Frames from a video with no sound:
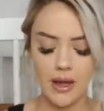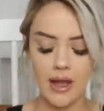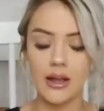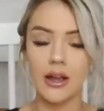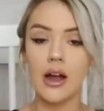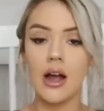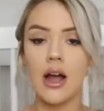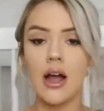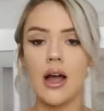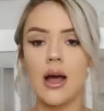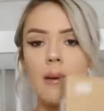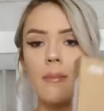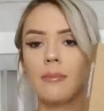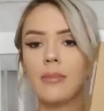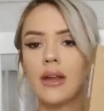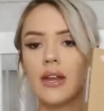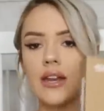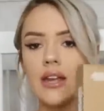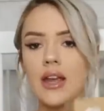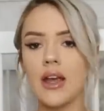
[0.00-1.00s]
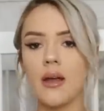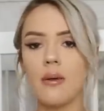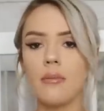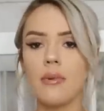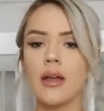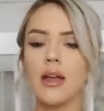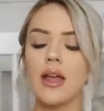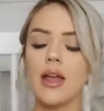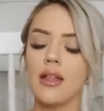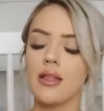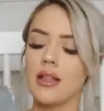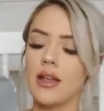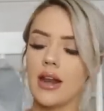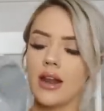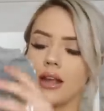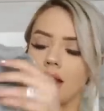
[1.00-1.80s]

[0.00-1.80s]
I got a medium and then